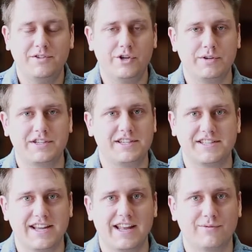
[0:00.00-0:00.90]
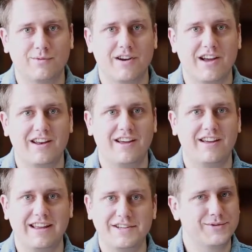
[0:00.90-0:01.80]
Jewish descent. We're not
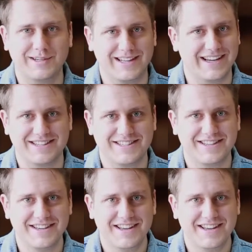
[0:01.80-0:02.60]
Israelites.